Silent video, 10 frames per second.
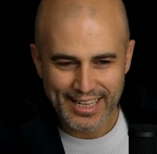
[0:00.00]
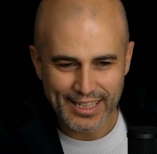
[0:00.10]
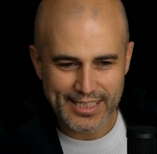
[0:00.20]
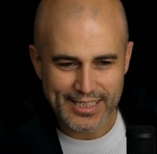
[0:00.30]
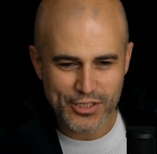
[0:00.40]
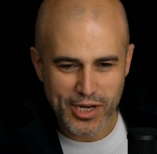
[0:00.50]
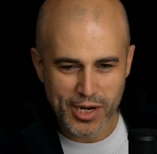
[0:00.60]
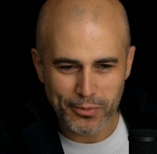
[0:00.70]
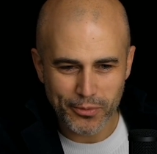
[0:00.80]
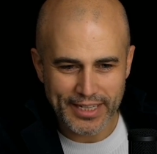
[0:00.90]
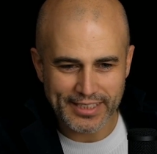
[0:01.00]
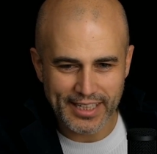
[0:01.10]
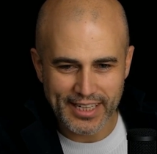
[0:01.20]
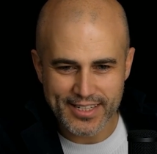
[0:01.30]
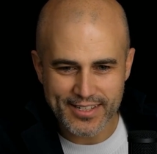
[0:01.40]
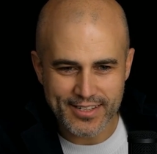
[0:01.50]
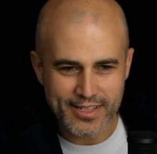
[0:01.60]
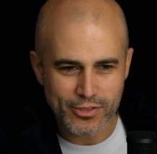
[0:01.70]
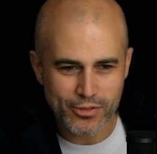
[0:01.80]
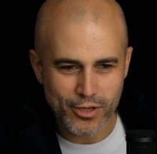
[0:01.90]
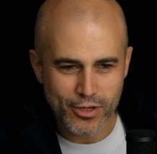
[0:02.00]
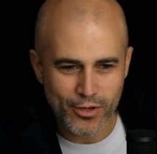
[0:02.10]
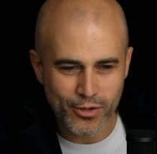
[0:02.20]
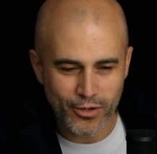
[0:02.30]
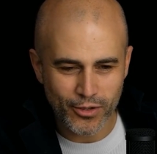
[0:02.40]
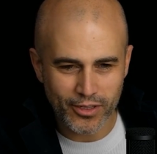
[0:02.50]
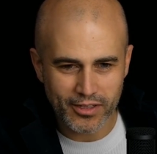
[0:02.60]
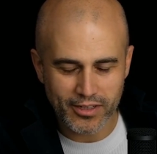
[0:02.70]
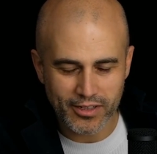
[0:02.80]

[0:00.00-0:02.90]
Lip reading: Let's jump right in. So,